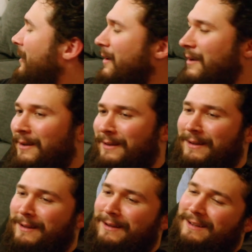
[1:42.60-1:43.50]

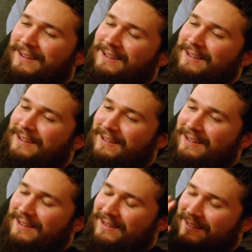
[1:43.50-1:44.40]

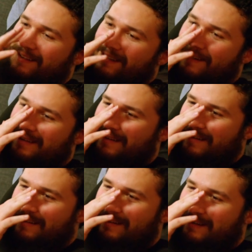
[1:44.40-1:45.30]

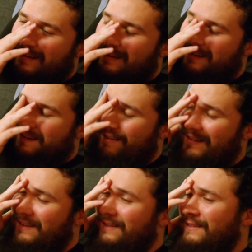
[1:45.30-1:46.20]

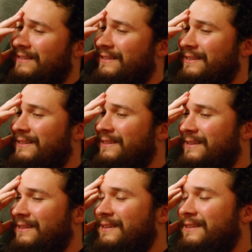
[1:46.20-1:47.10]

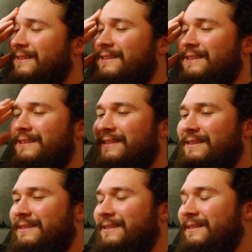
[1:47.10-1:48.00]

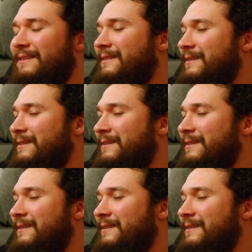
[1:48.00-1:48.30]
(not speaking)